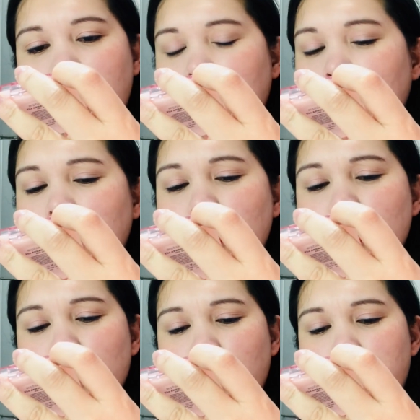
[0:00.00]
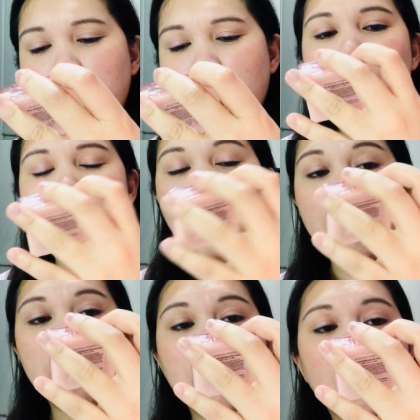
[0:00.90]
think there's no matte, or
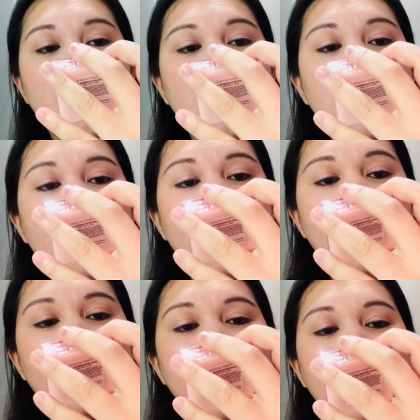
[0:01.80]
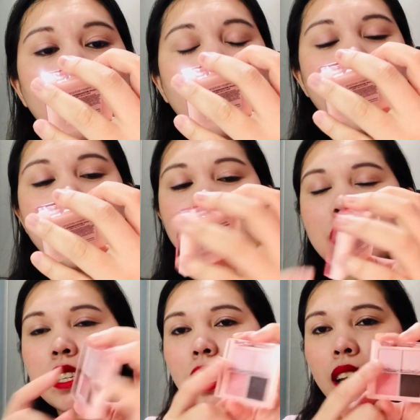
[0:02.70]
maybe I can
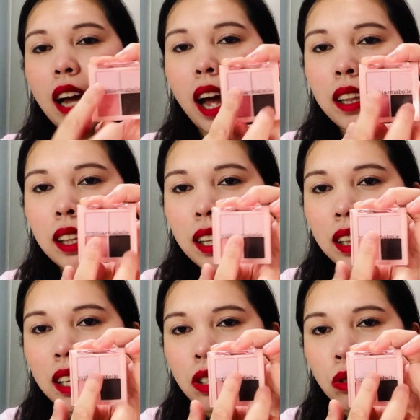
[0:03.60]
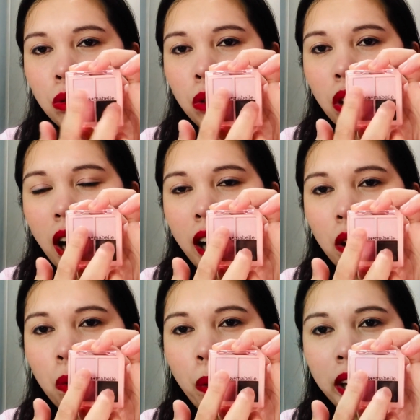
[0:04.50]
see, I think these two are
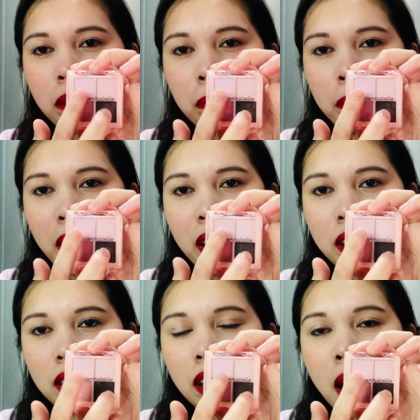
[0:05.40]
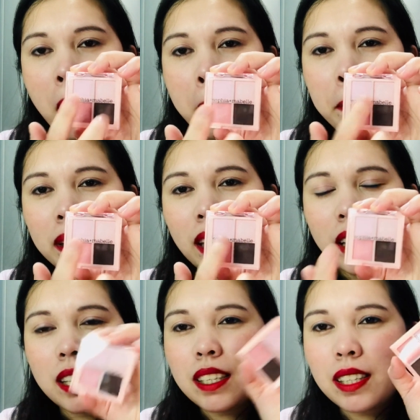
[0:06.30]
quite matte, but I
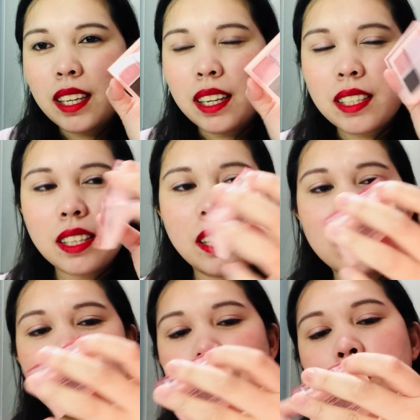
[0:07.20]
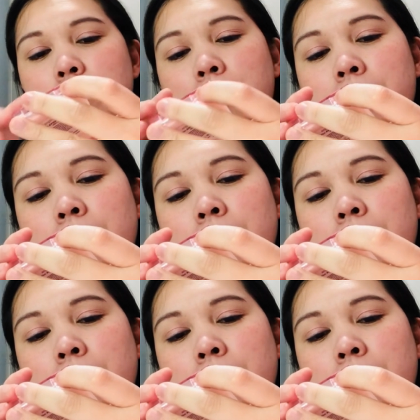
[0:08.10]
can still see some